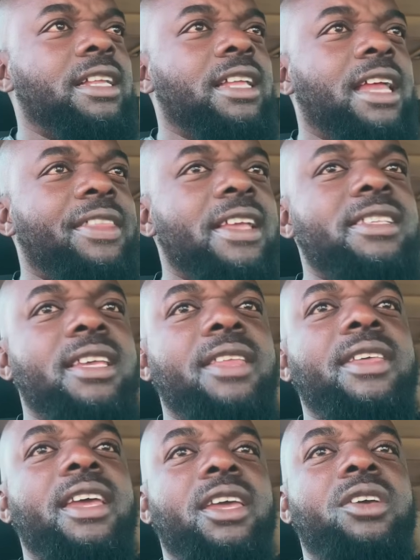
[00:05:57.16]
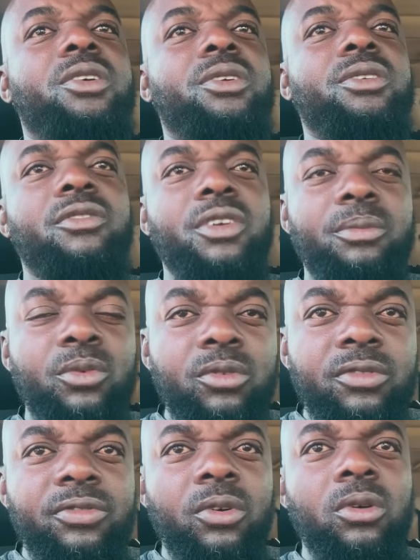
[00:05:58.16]
and they say they could
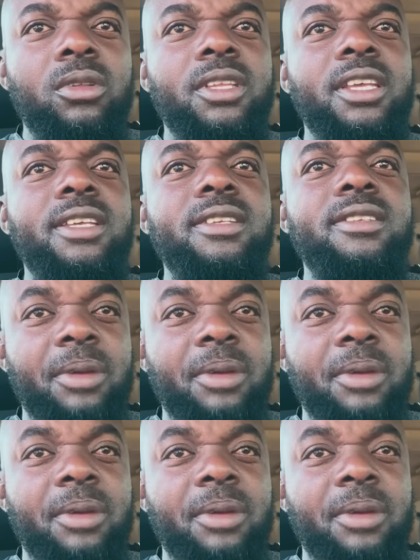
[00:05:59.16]
remove all these